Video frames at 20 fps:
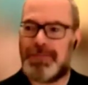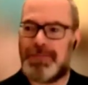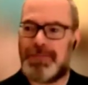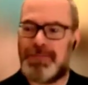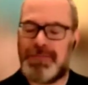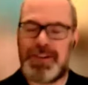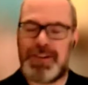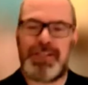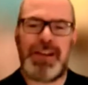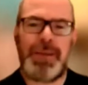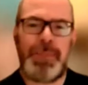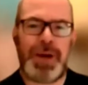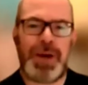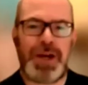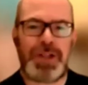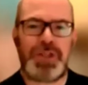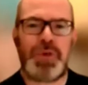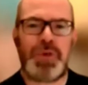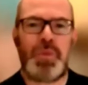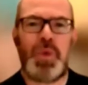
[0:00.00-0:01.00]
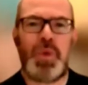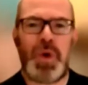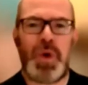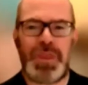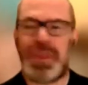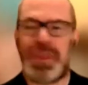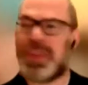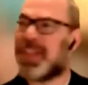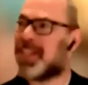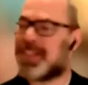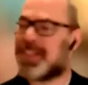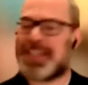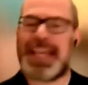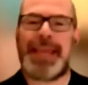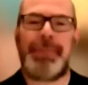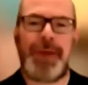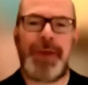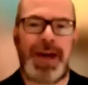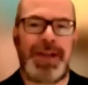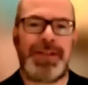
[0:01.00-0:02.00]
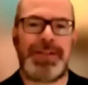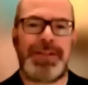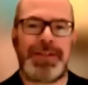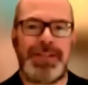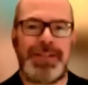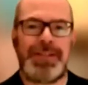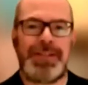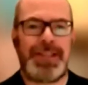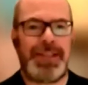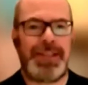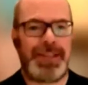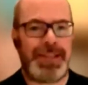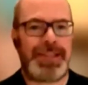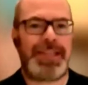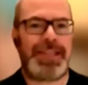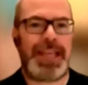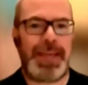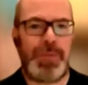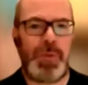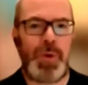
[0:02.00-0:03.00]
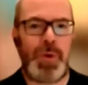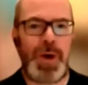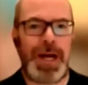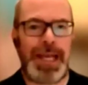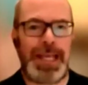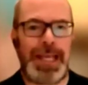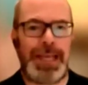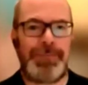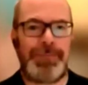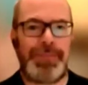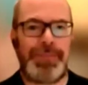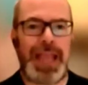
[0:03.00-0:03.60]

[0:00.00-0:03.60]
very much want the same answers in the same way.